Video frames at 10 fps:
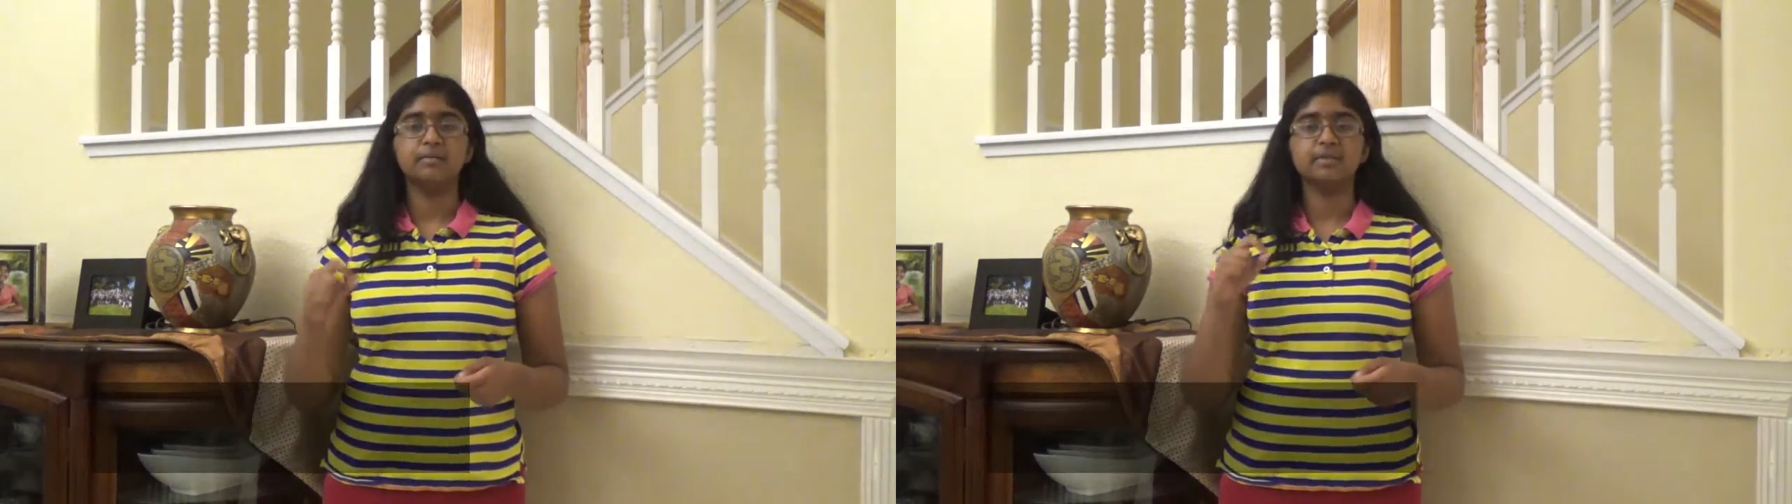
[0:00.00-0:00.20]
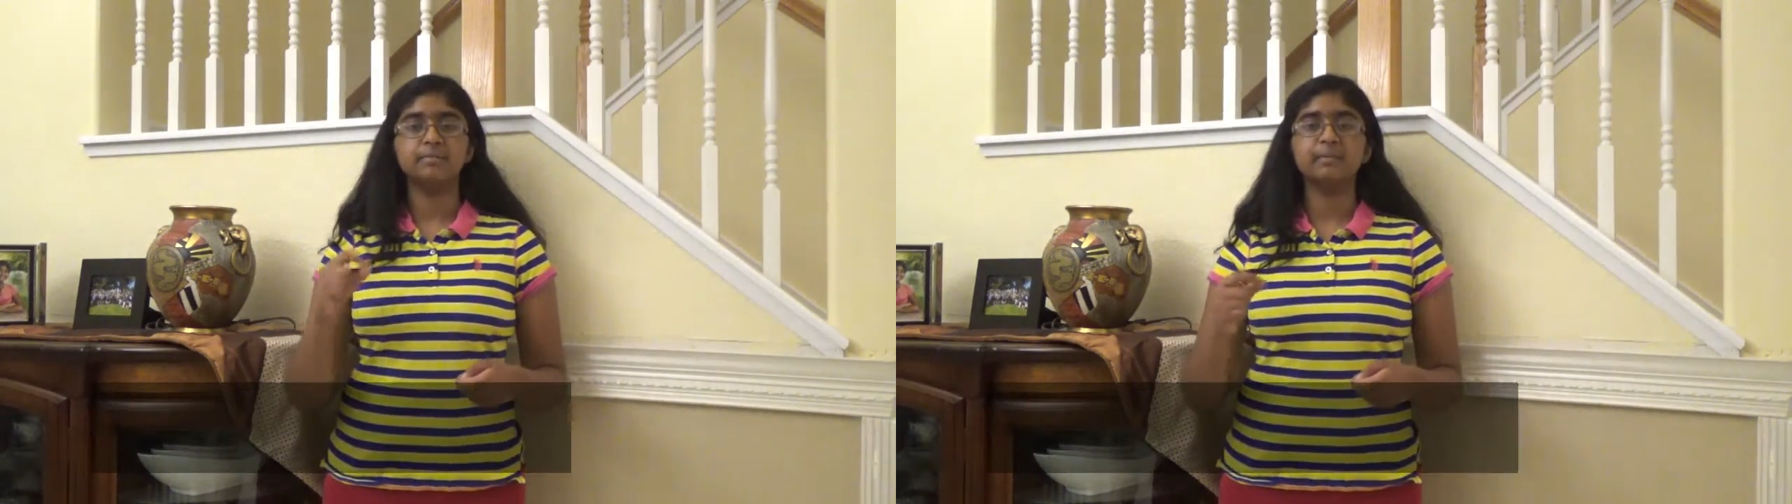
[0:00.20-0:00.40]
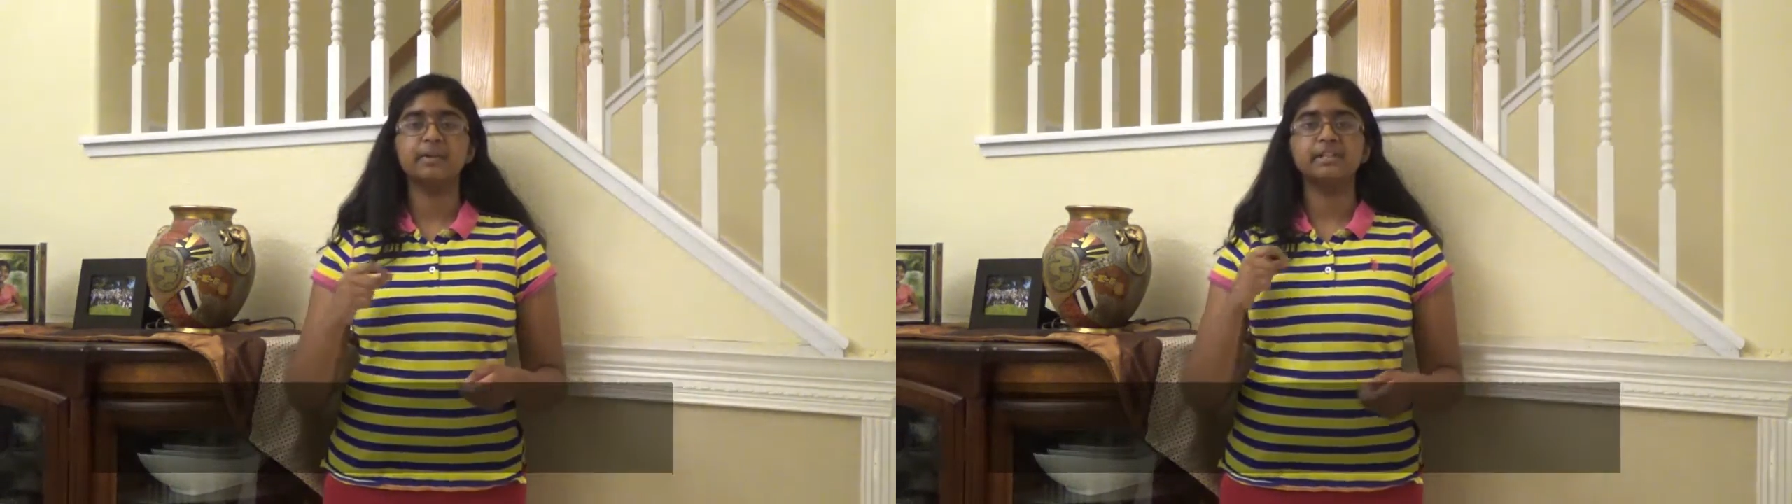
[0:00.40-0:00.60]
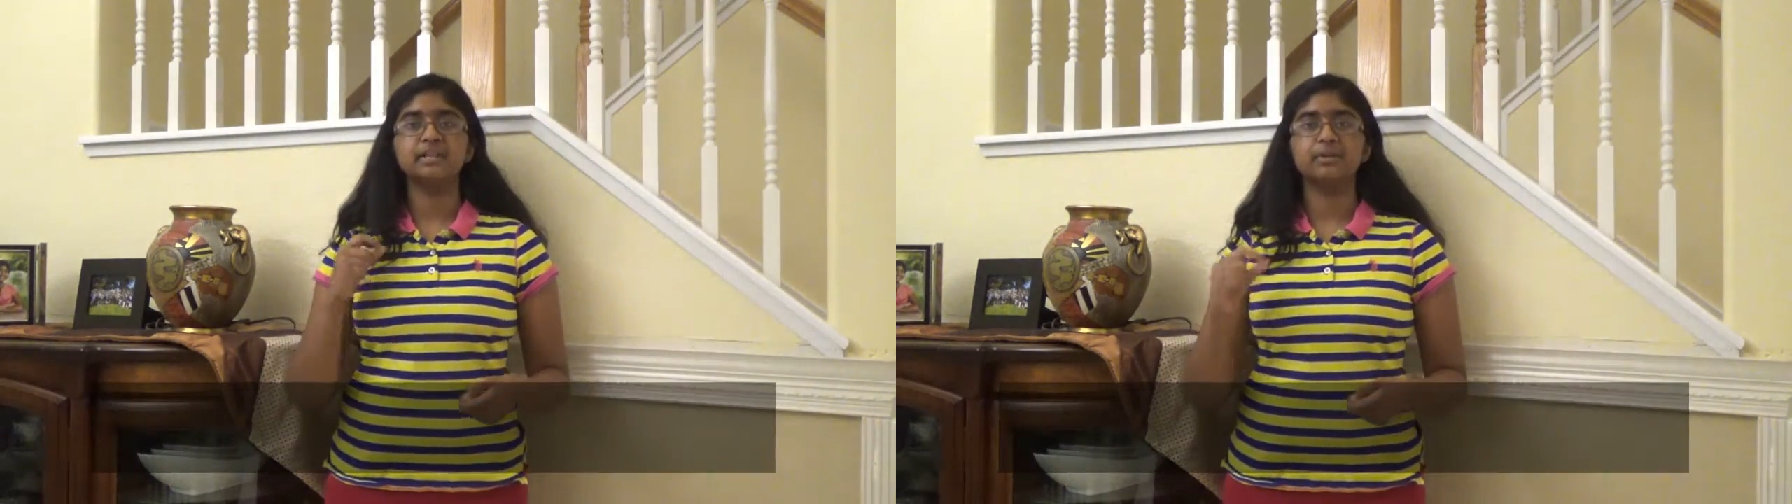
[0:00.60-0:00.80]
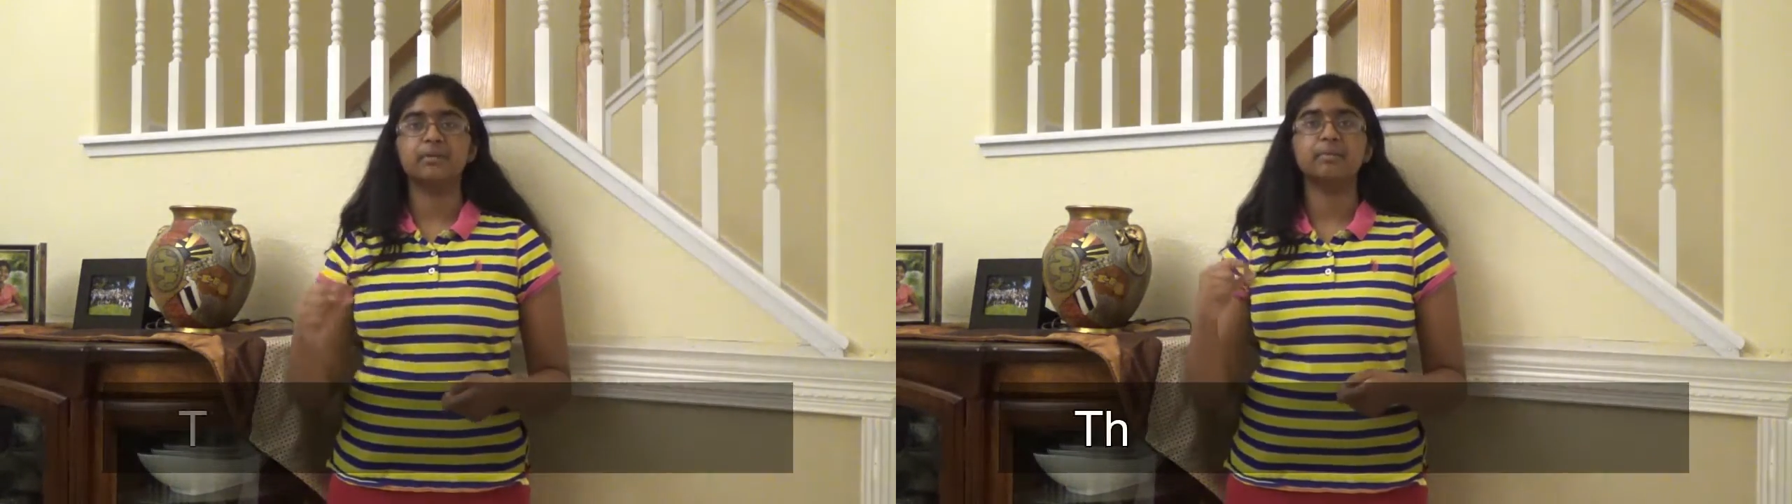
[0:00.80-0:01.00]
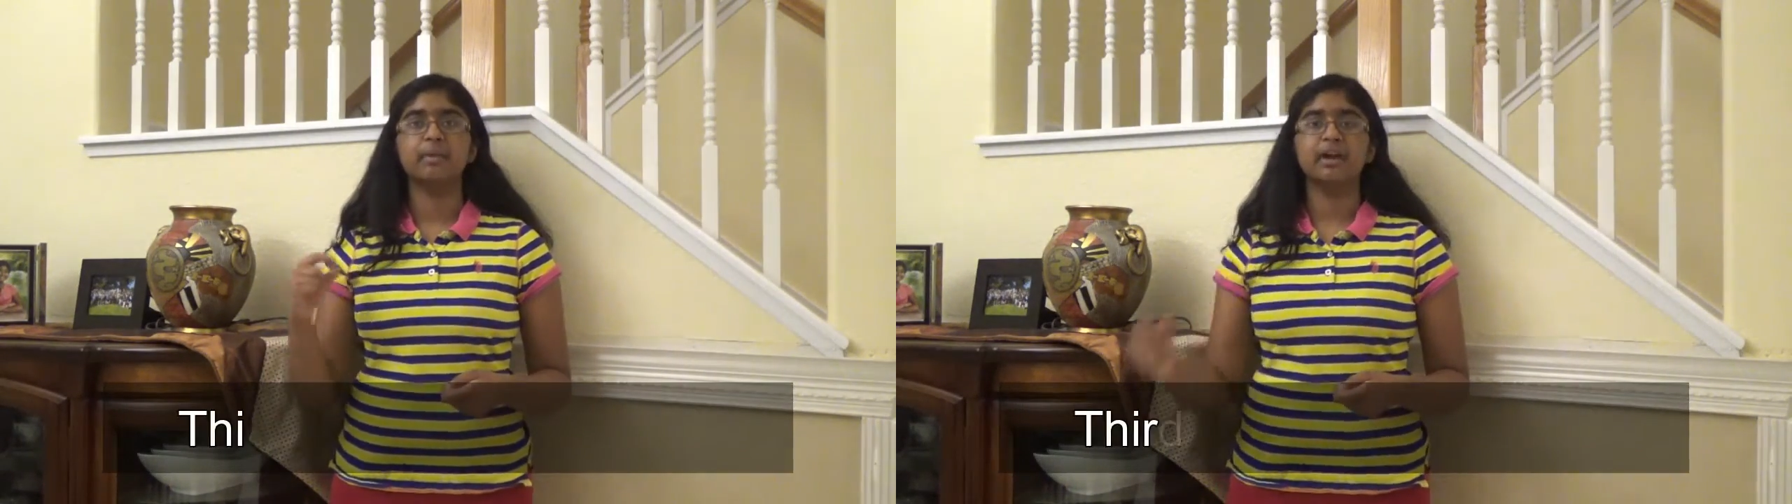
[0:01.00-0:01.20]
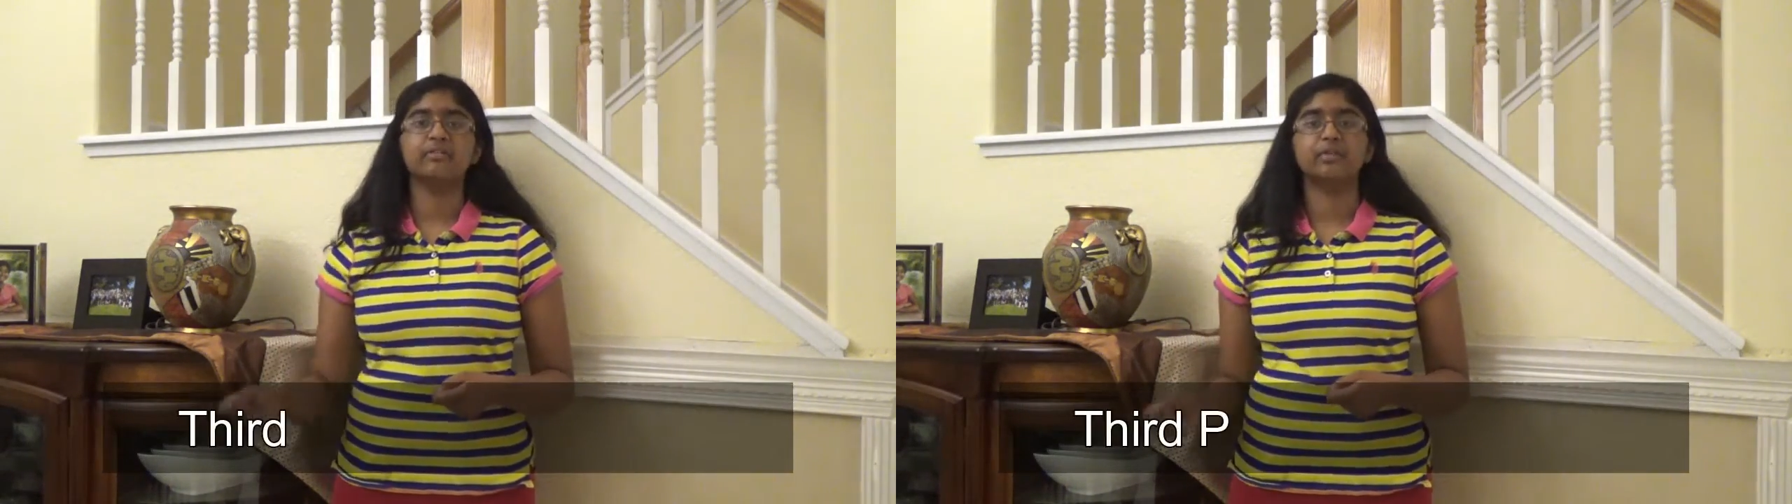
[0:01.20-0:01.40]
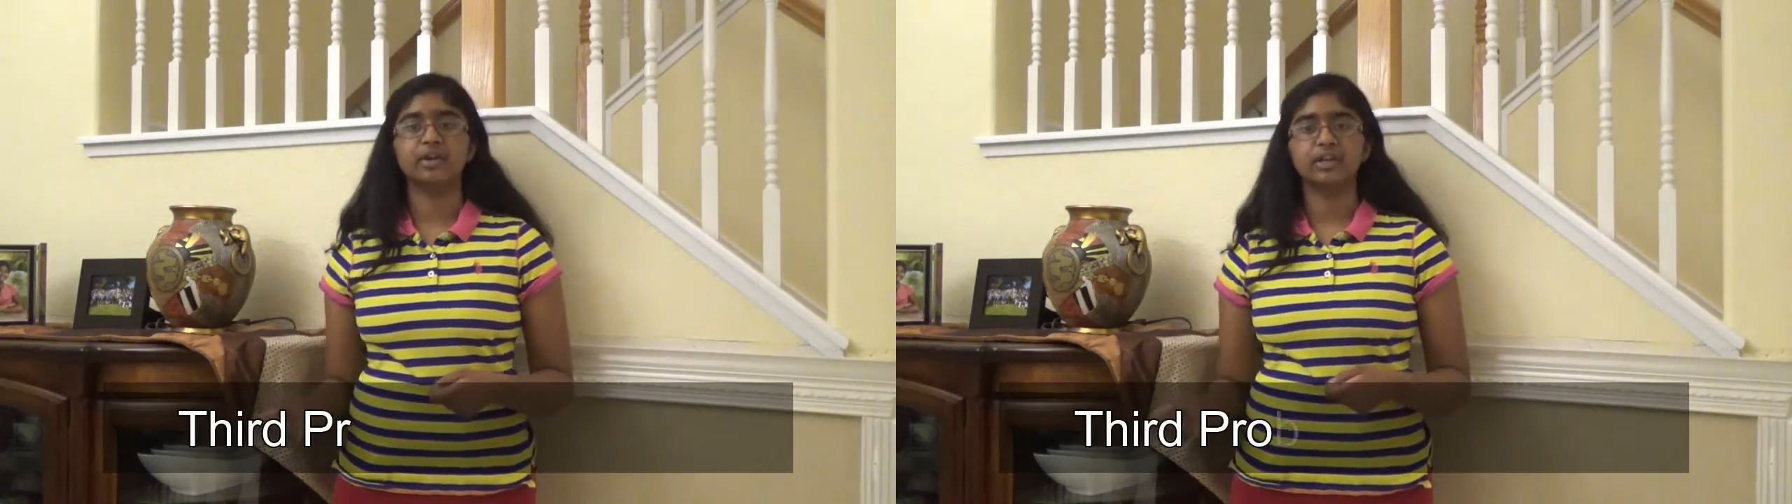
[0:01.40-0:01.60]
simply because they weren't
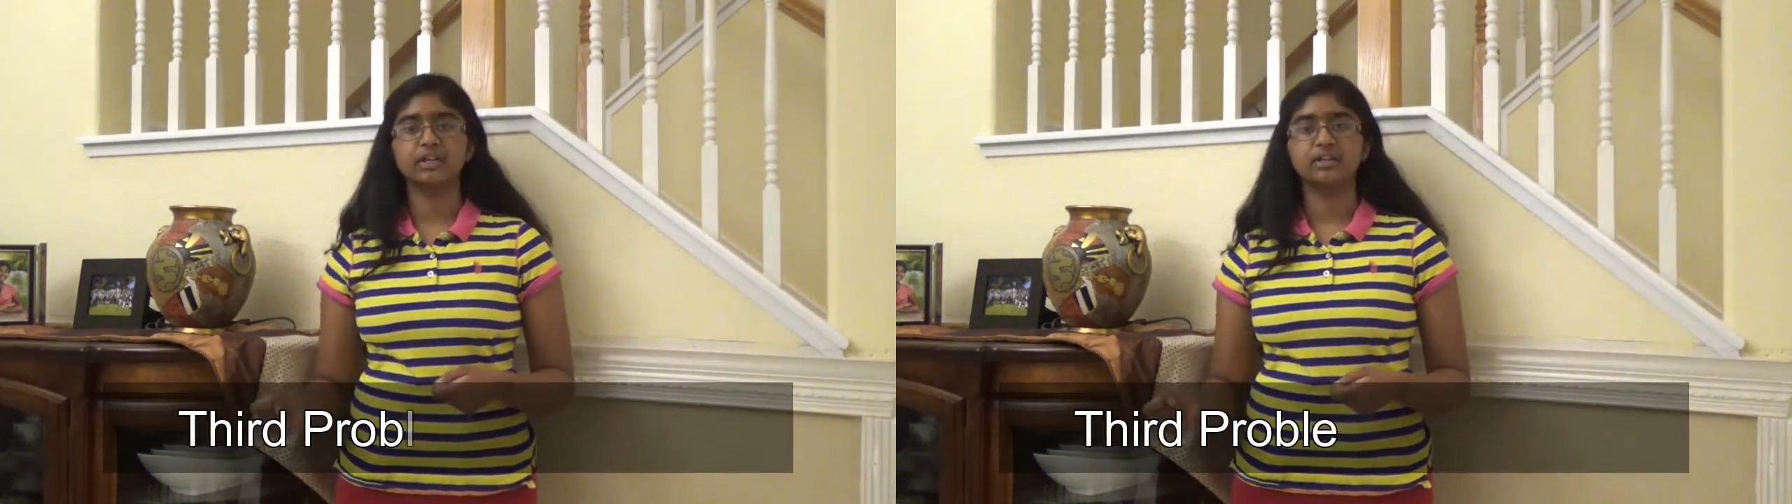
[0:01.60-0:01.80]
prepared for it.